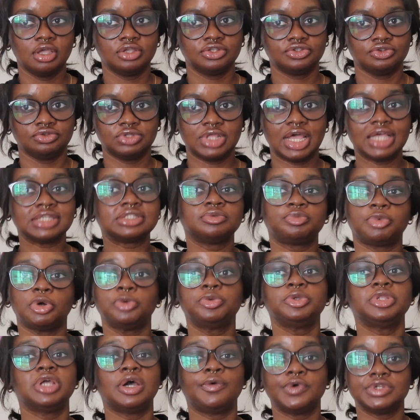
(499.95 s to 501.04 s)
So that's the
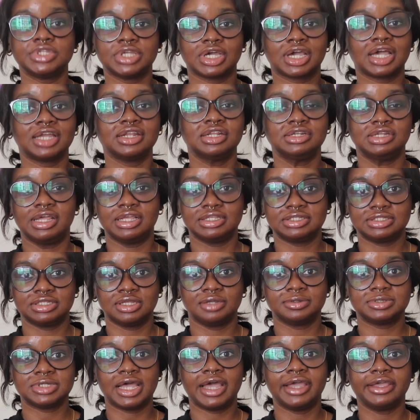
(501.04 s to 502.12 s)
popular one that Canada
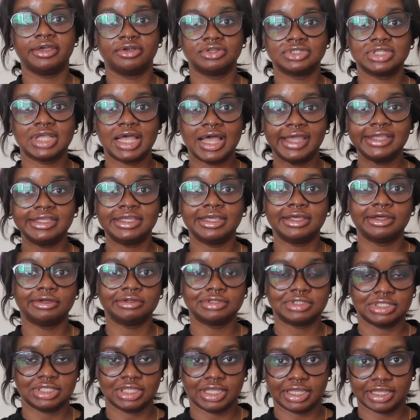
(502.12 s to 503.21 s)
accepts, IELTS,
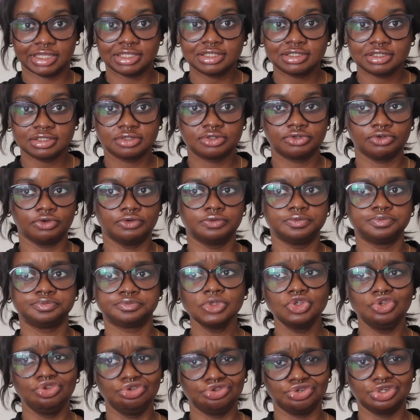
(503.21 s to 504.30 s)
IELTS. So
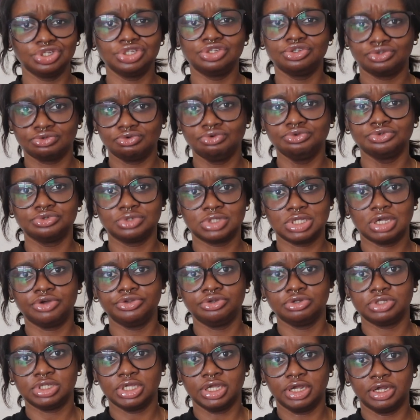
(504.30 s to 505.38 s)
usually the schools will tell
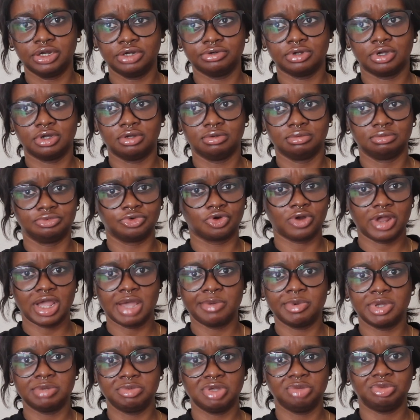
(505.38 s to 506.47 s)
you their
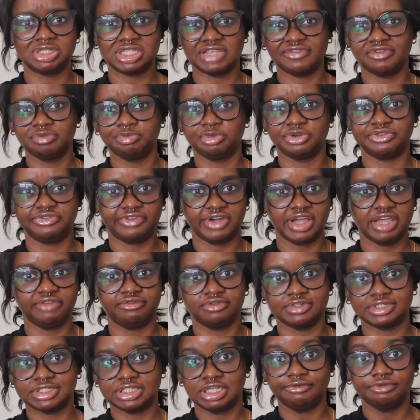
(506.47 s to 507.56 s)
requirement, maybe 7.5
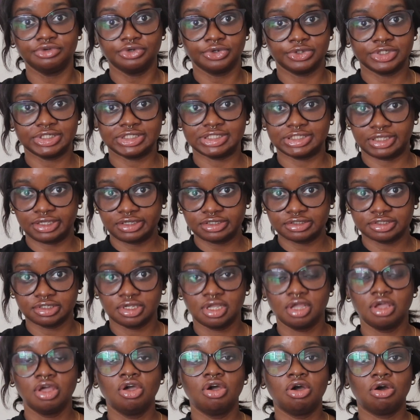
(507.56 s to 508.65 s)
or 7 or 6
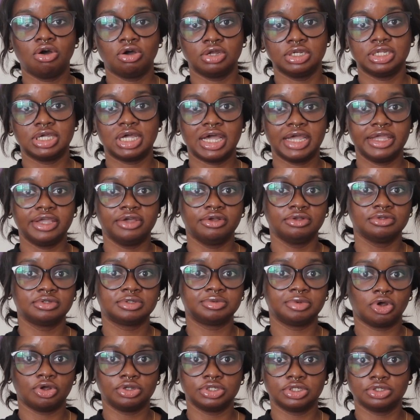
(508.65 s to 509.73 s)
on the IELTS,
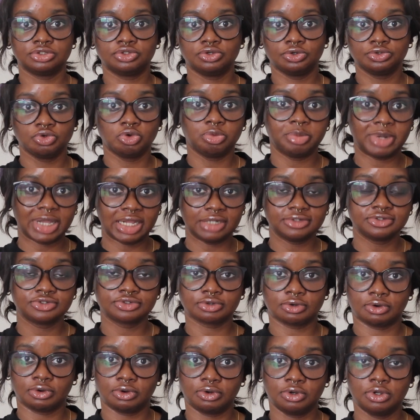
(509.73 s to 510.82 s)
on the total band
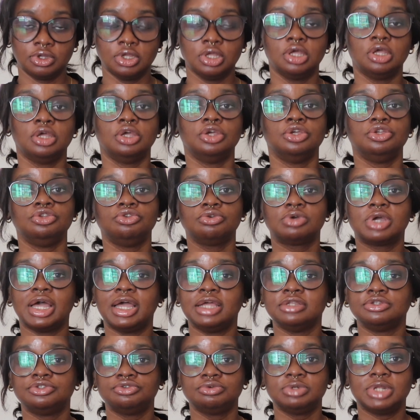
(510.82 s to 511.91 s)
score. You
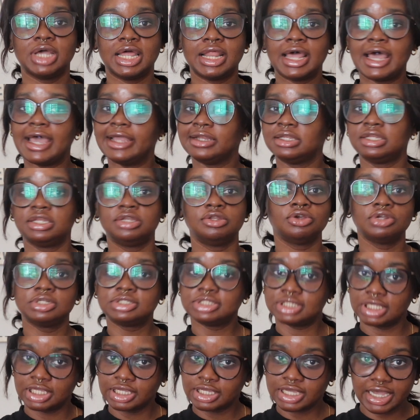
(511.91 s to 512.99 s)
can do that. I did not
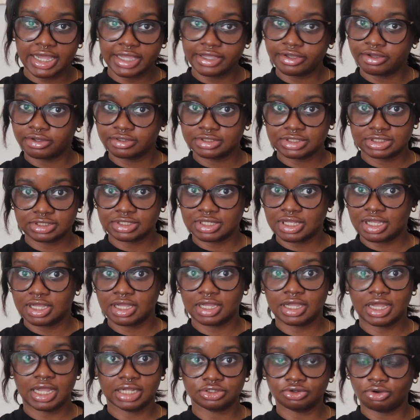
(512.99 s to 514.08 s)
take IELTS
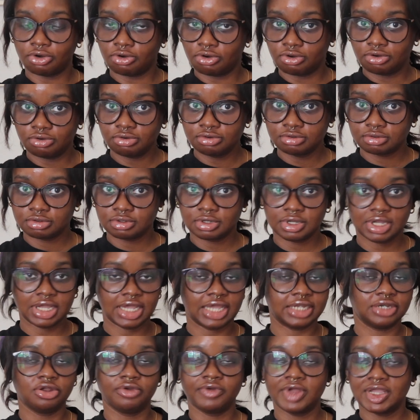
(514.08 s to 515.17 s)
at all. I
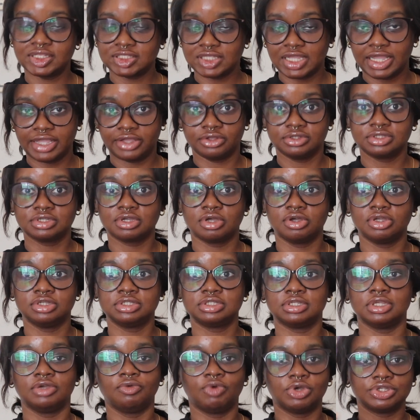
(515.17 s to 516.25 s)
did not write IELTS
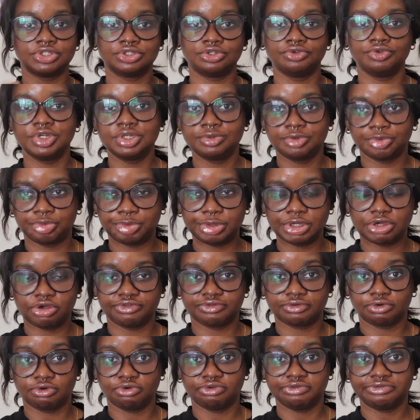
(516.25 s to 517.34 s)
because it was during the peak
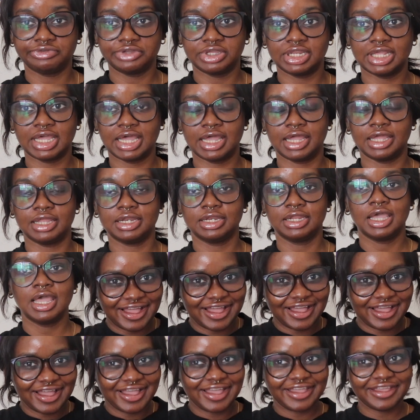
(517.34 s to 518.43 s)
of COVID, and
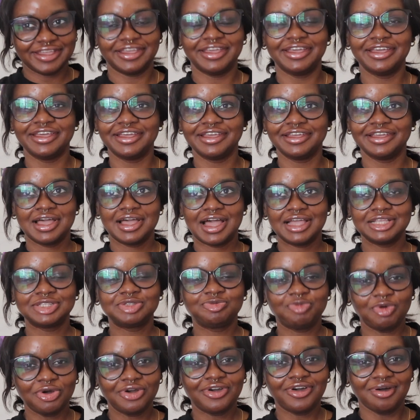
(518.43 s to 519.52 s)
I
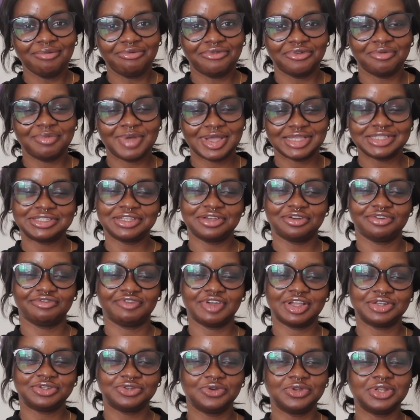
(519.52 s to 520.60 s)
spoke up for myself.
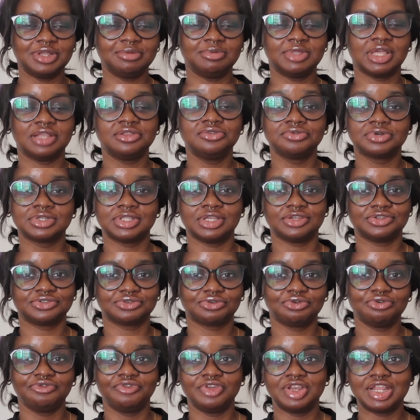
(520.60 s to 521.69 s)
I told them that, look, there's
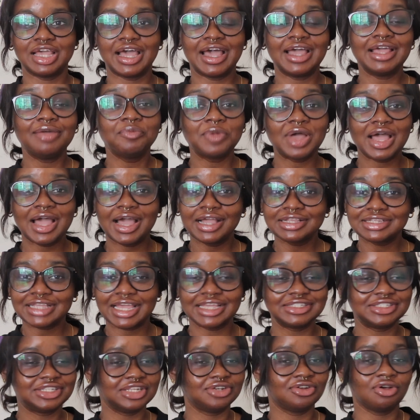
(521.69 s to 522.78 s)
COVID.
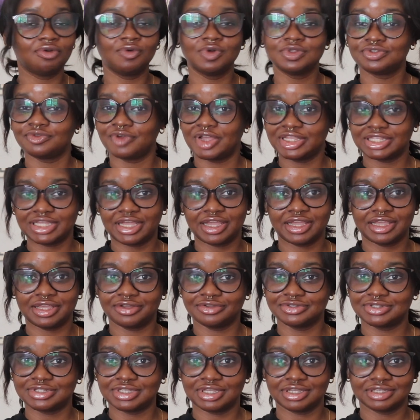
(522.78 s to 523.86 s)
I did not want to write
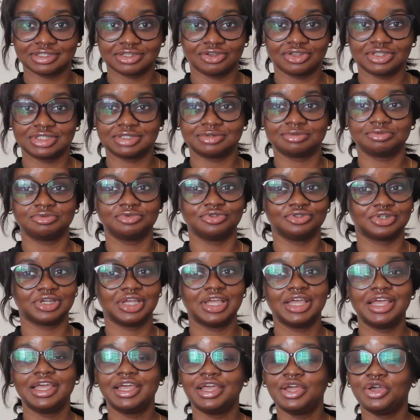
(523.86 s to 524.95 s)
IELTS because, look,
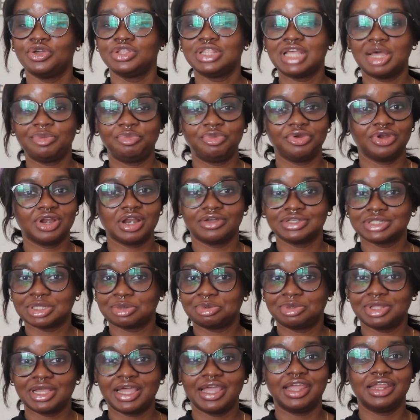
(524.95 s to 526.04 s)
that period I was
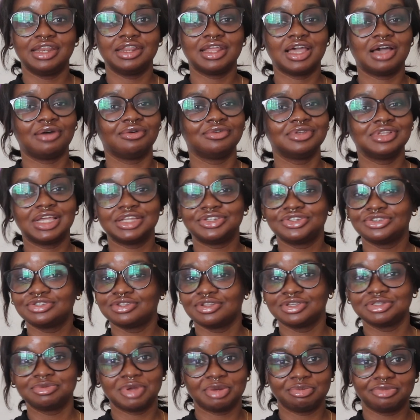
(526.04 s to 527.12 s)
applying, I just
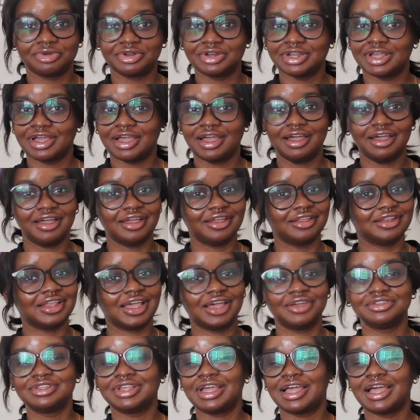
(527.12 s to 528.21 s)
lost my brother,
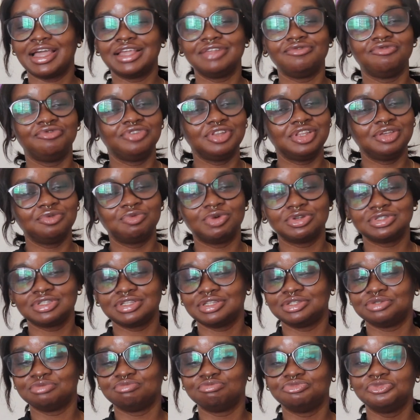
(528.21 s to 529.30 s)
and I really wasn't
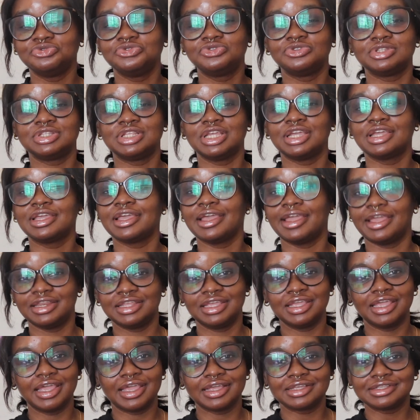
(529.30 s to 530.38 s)
in the mood to take
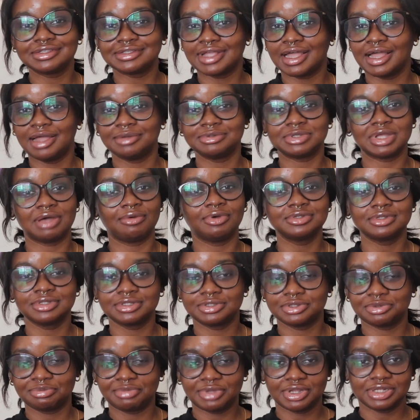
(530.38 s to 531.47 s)
any exams. I wasn't in
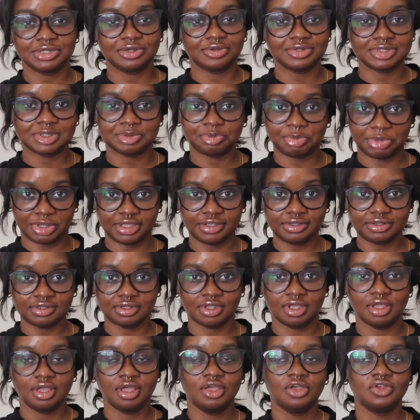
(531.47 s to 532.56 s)
the mental space,
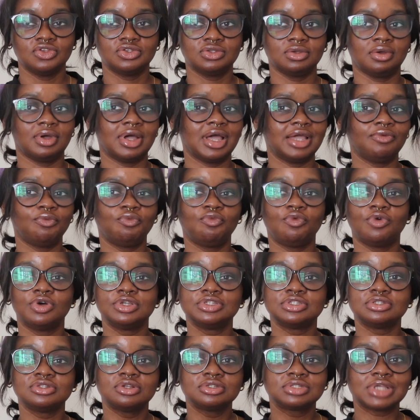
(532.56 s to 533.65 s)
so I
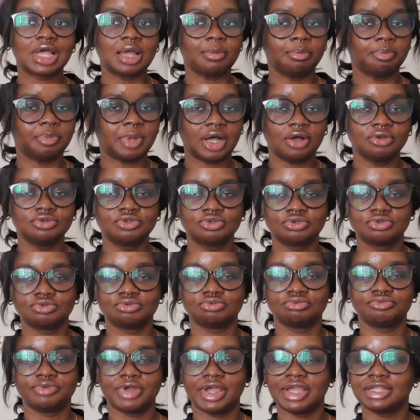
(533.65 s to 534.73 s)
was not about to
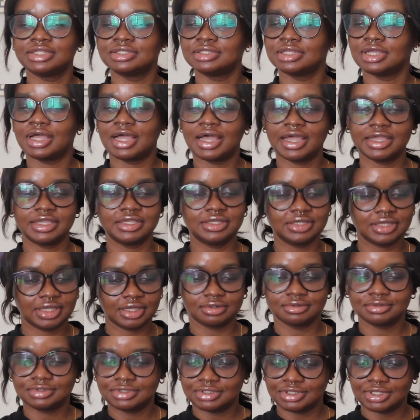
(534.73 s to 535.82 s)
write
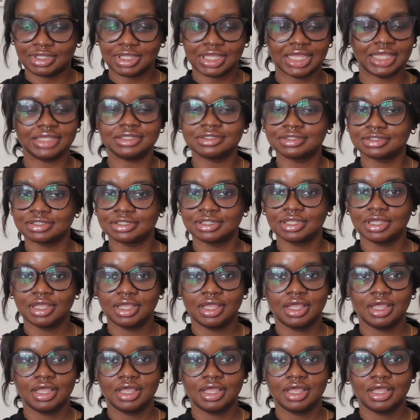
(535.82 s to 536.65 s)
IELTS.